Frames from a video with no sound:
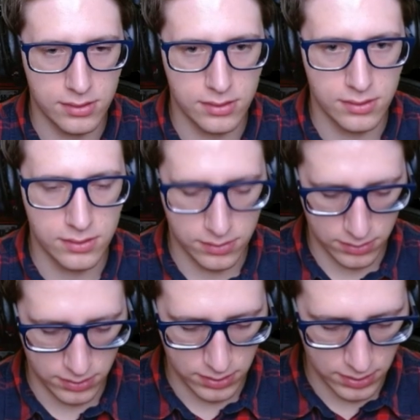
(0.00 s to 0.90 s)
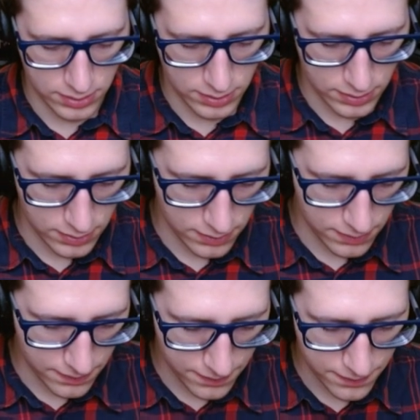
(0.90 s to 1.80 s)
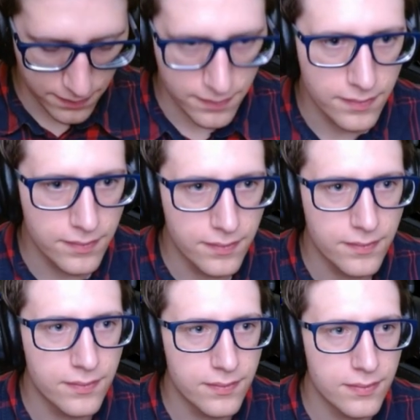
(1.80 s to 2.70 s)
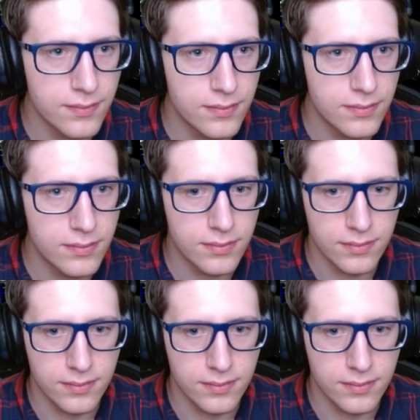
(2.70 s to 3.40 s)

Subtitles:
(silence)